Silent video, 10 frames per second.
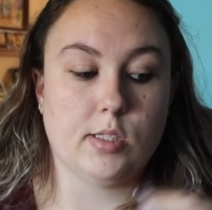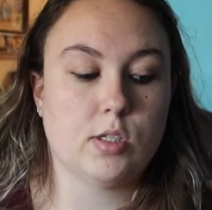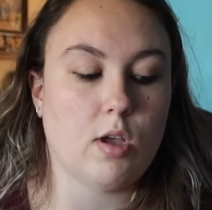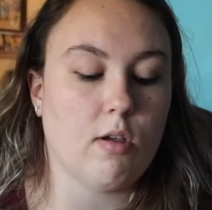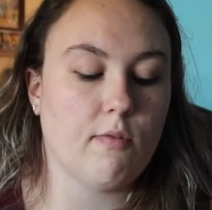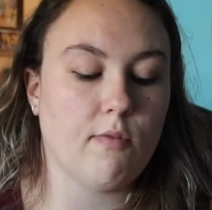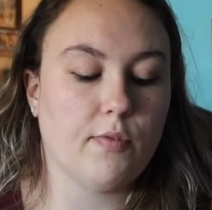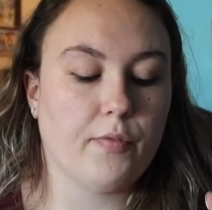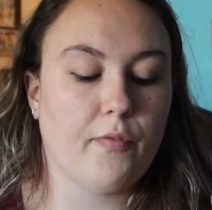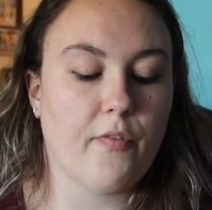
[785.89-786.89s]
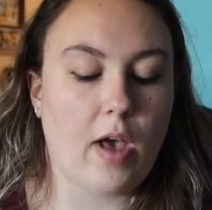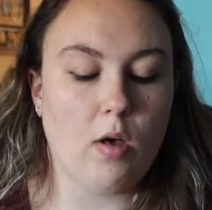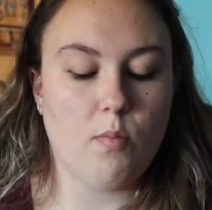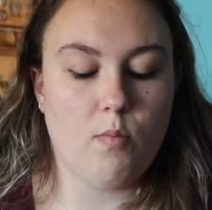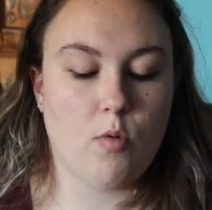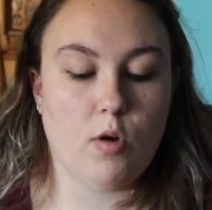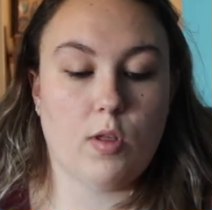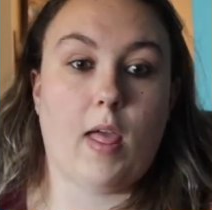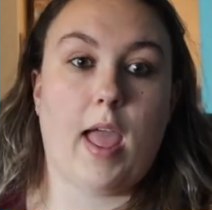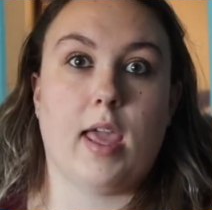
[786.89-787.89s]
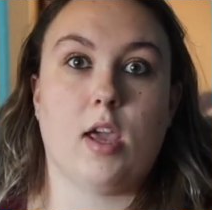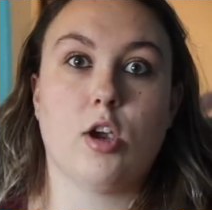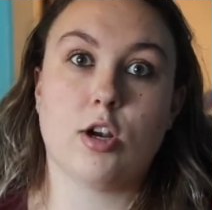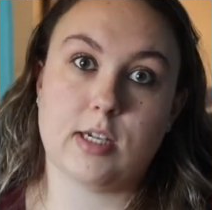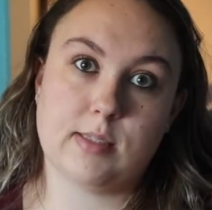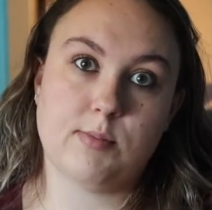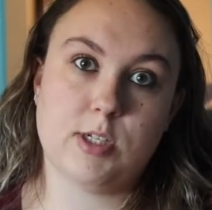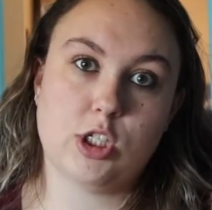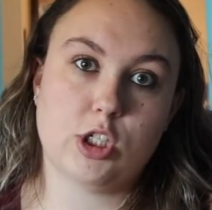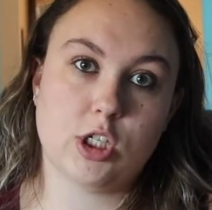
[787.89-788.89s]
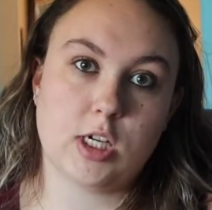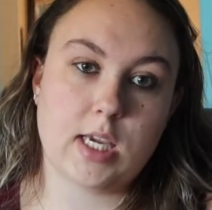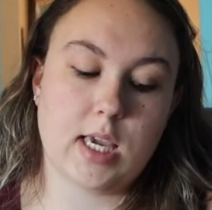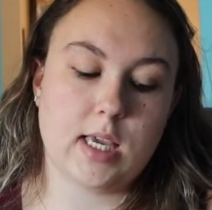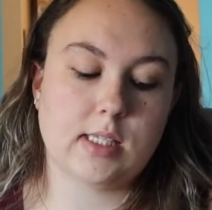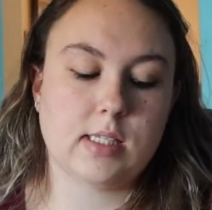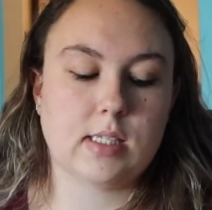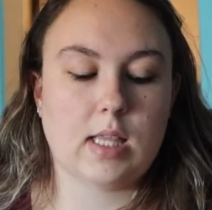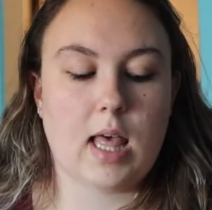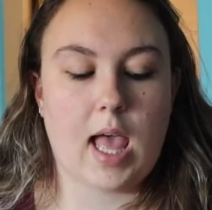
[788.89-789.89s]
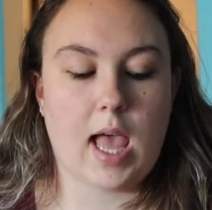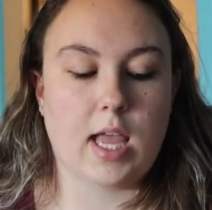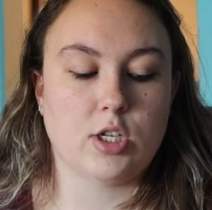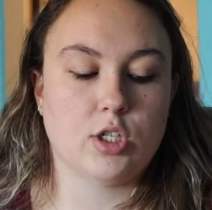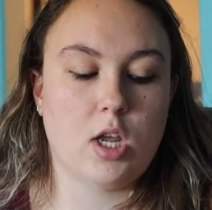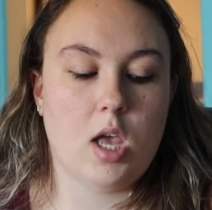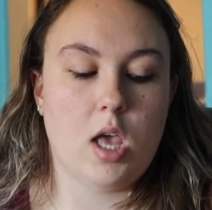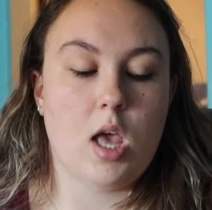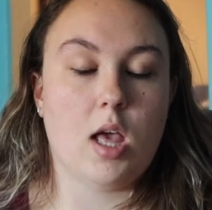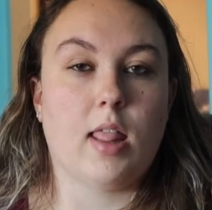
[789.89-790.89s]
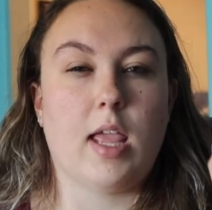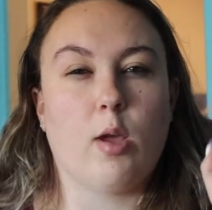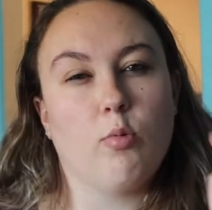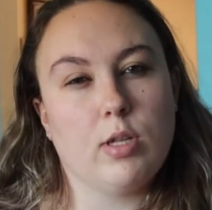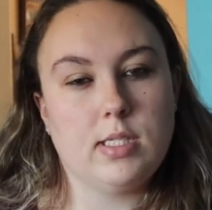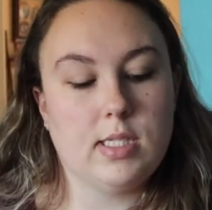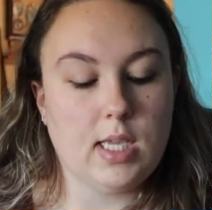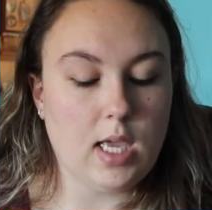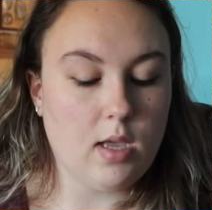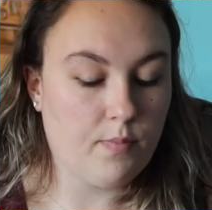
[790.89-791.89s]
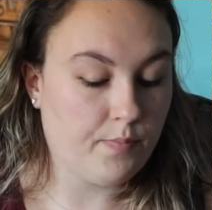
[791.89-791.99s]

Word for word: So it felt more like Christmas tree slash like woodsy,